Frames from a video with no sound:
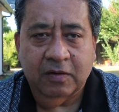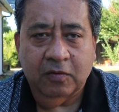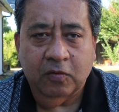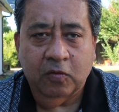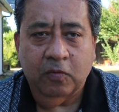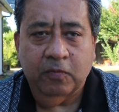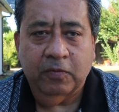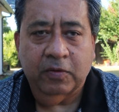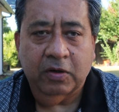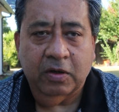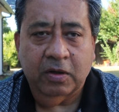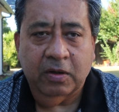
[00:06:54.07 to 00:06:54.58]

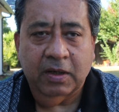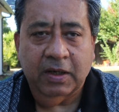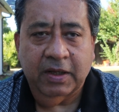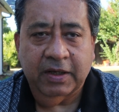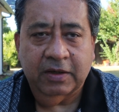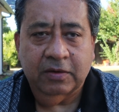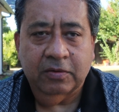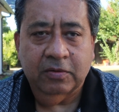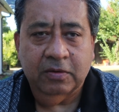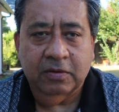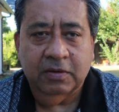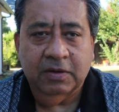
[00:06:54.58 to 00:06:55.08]
overall like
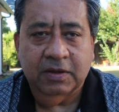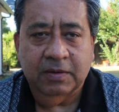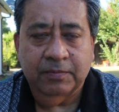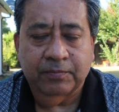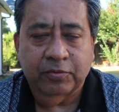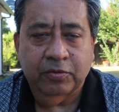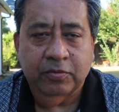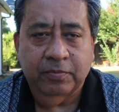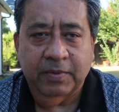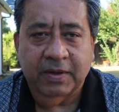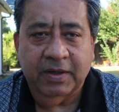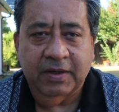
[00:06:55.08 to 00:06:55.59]

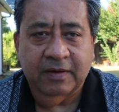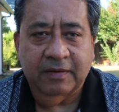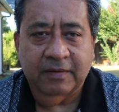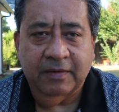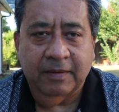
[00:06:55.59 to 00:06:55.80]
improvement.